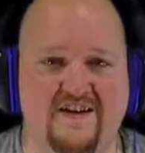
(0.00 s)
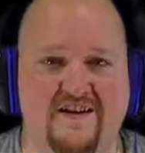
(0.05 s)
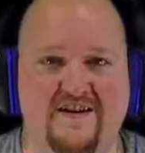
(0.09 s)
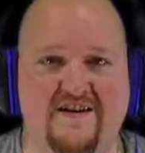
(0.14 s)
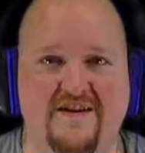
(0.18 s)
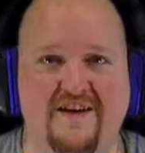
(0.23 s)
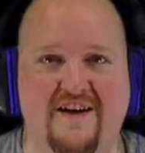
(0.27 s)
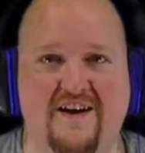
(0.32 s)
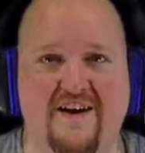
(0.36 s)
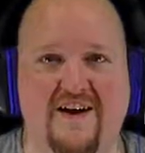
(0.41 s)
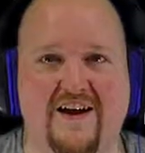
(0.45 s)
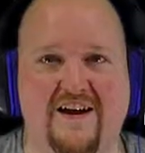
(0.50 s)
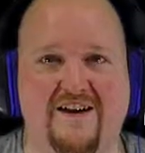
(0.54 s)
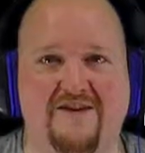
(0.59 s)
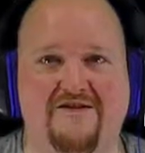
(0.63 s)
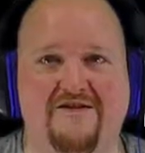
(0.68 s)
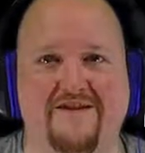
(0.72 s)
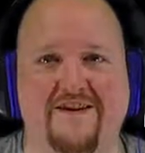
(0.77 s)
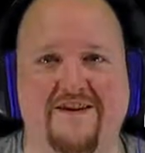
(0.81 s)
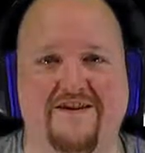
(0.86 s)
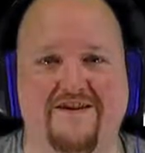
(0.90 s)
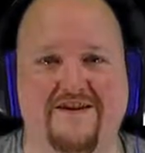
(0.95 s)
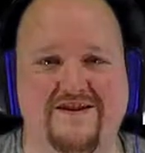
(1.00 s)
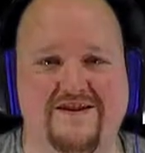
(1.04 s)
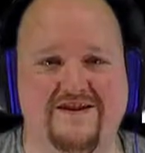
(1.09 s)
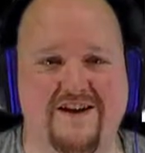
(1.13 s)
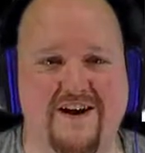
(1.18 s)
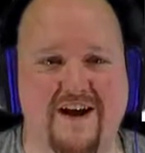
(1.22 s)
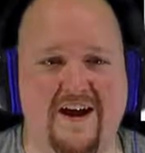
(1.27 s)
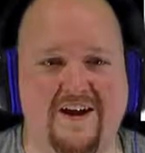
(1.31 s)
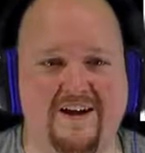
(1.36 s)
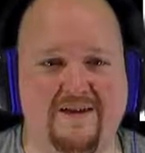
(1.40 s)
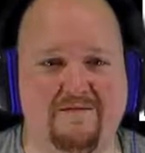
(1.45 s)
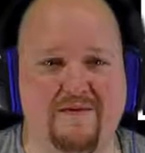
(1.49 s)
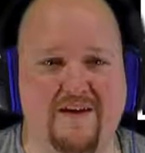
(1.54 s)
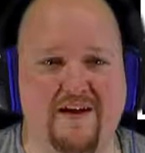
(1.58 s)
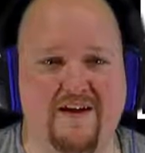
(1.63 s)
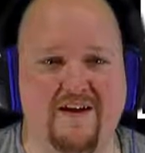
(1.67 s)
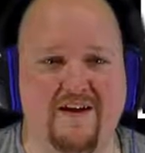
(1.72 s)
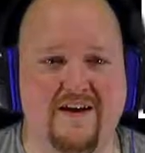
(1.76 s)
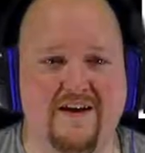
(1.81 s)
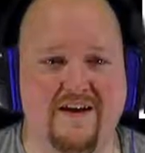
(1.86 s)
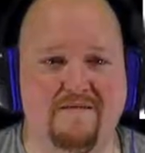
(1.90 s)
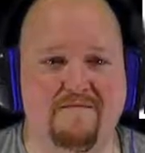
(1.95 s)
Dog get over here distracting me.
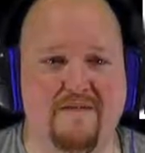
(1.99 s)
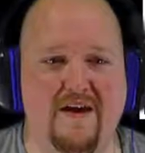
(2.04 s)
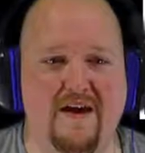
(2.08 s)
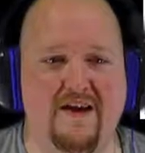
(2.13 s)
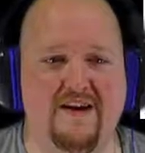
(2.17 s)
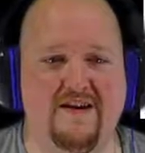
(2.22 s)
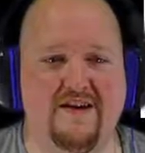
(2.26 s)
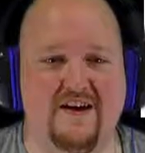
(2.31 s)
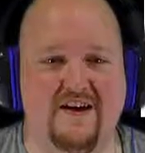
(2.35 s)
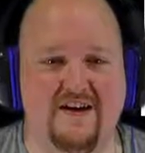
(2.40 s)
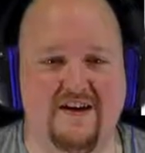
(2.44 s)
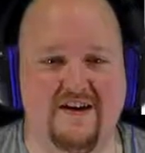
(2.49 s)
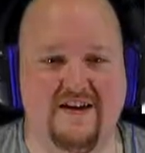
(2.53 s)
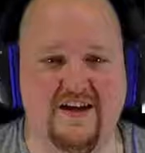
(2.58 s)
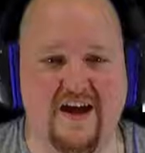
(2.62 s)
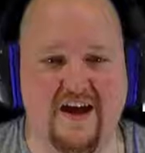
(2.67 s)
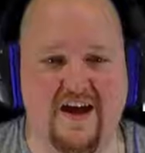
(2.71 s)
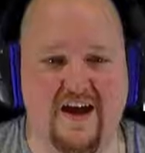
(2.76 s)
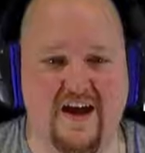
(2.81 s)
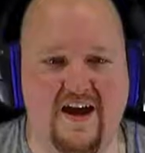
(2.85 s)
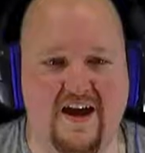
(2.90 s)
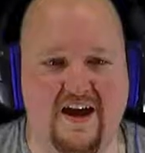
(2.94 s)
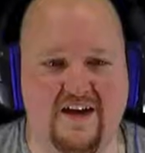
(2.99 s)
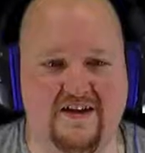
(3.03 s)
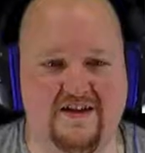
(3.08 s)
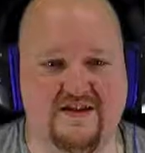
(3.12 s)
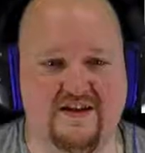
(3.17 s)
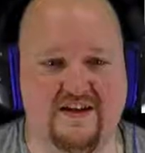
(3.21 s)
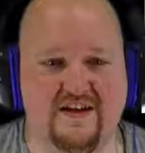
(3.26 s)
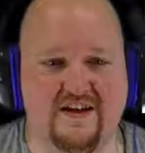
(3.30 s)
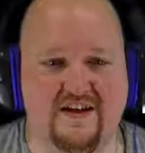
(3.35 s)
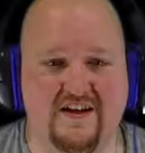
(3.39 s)
Mettaton attacks.